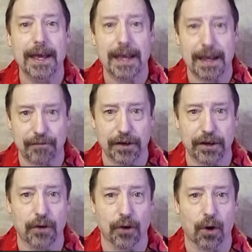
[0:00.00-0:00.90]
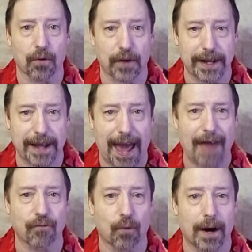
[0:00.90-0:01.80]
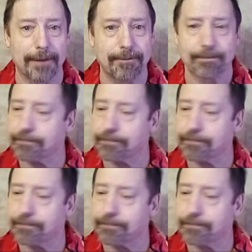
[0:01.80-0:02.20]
if you don't already have one.